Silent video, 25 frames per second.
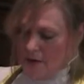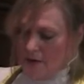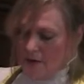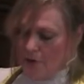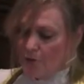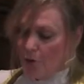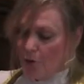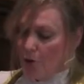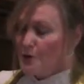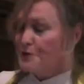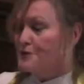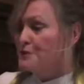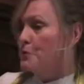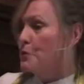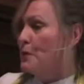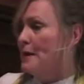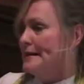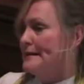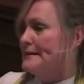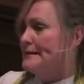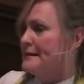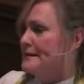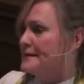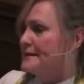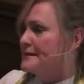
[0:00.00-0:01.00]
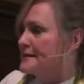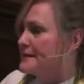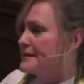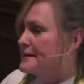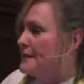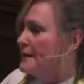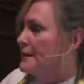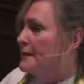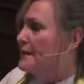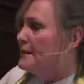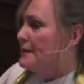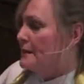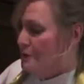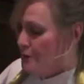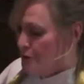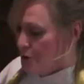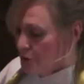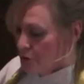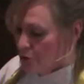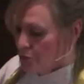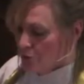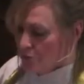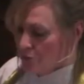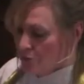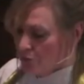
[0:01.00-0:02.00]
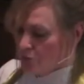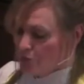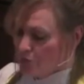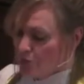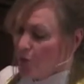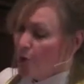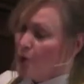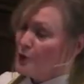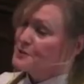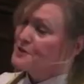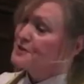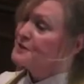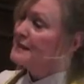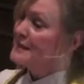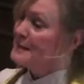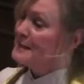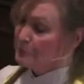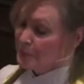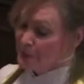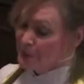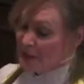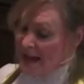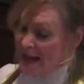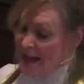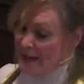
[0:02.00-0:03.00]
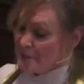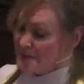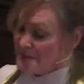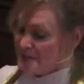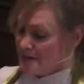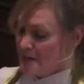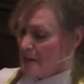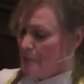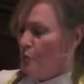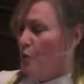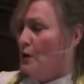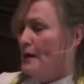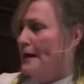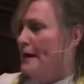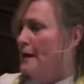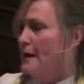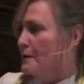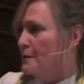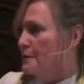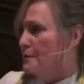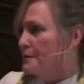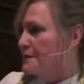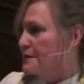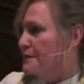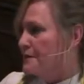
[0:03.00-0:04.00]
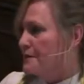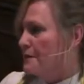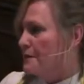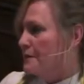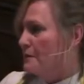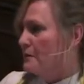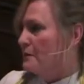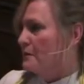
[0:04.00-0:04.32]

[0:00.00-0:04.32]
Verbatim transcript: False witness, to falsely blame someone else